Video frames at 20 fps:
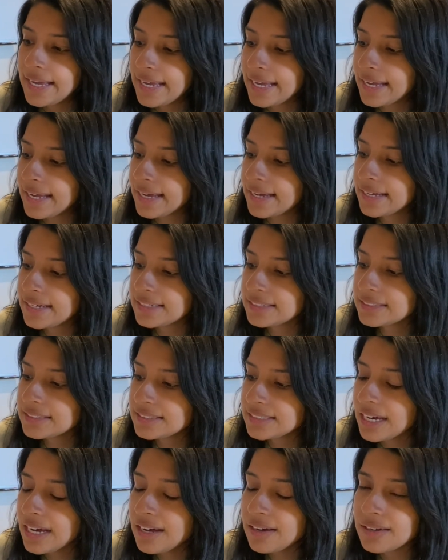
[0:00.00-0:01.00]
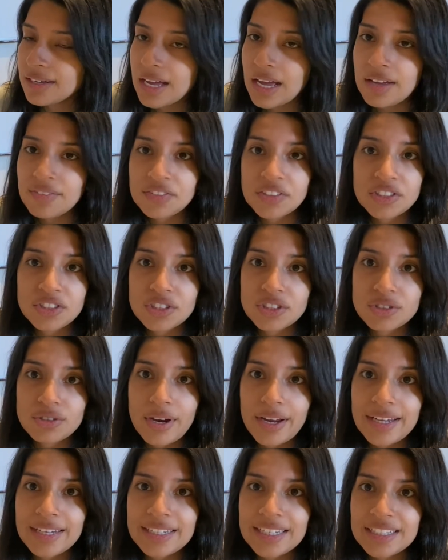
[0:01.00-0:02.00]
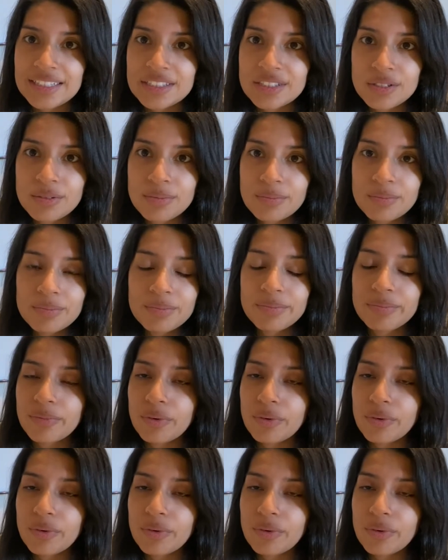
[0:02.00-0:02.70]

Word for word: And yeah, I have to just try and get some